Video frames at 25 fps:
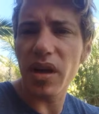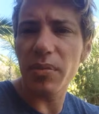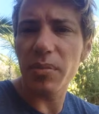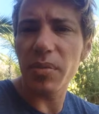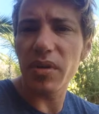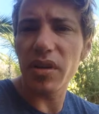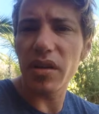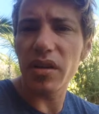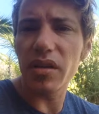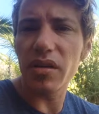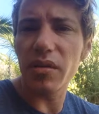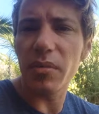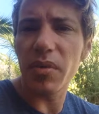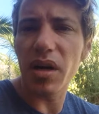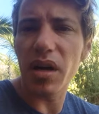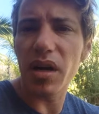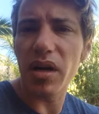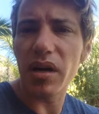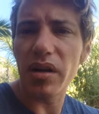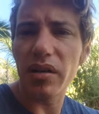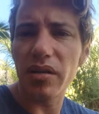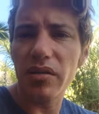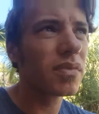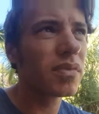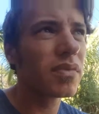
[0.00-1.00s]
happening in
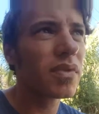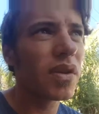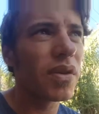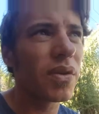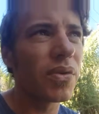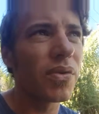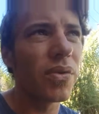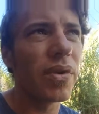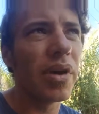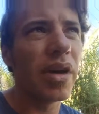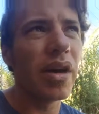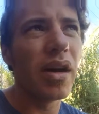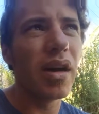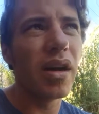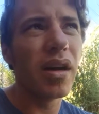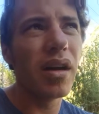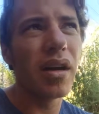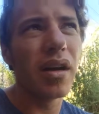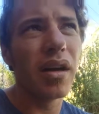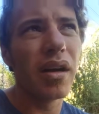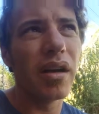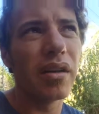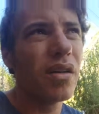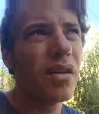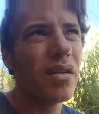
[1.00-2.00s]
my career
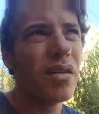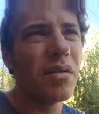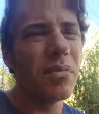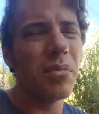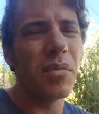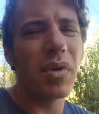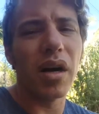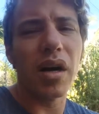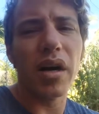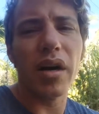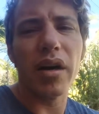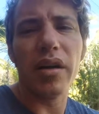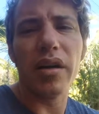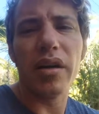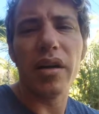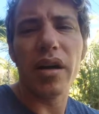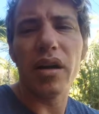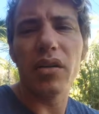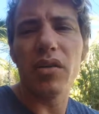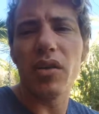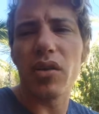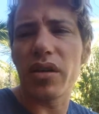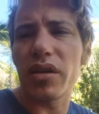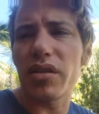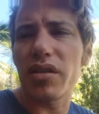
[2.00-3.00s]
and my
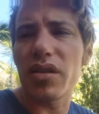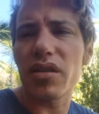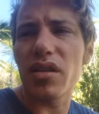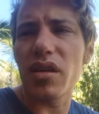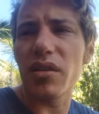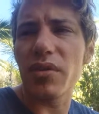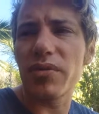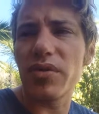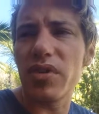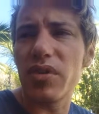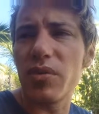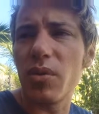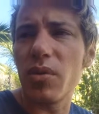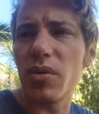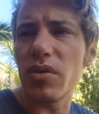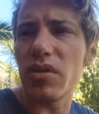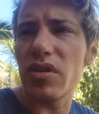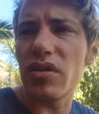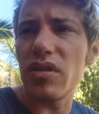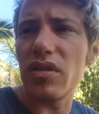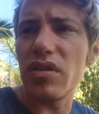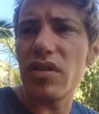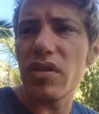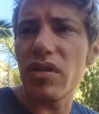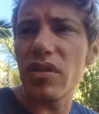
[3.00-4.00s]
outlook and stuff
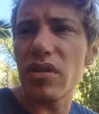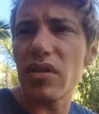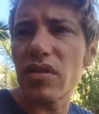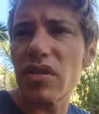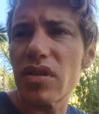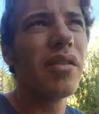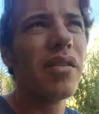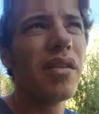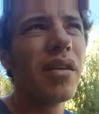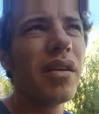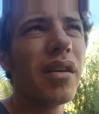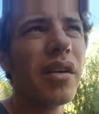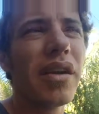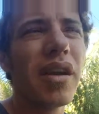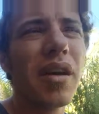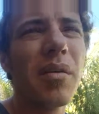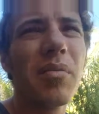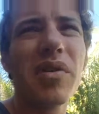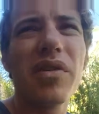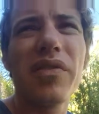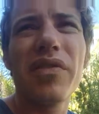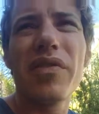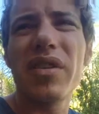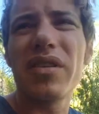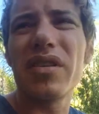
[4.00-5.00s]
towards these things. A
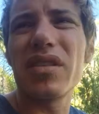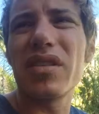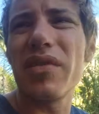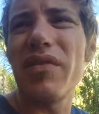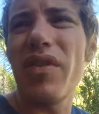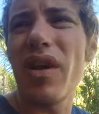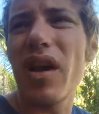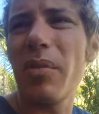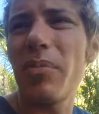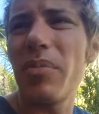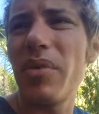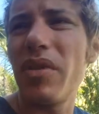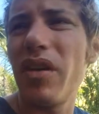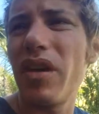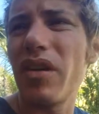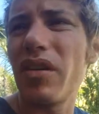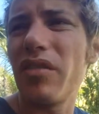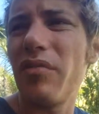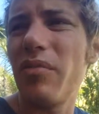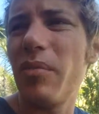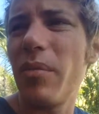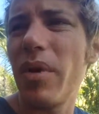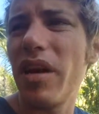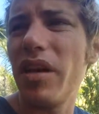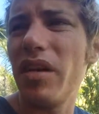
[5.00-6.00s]
number of things have happened that
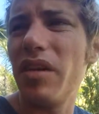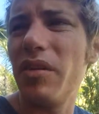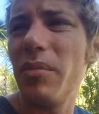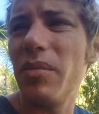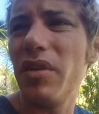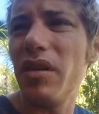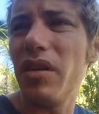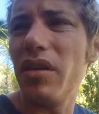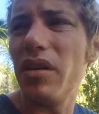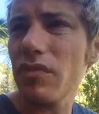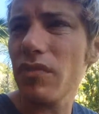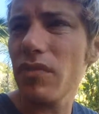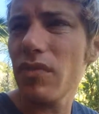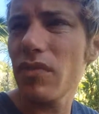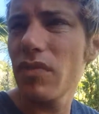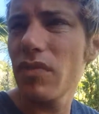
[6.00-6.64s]
have made me